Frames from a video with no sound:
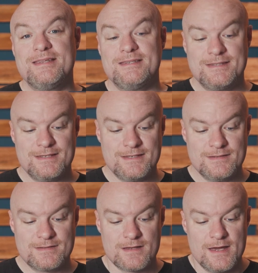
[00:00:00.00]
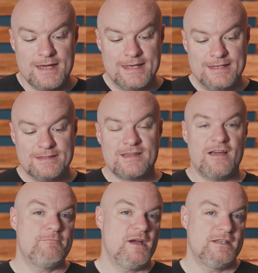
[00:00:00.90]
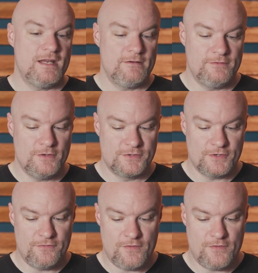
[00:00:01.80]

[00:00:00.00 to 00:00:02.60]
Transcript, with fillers: entities inside of my data flow so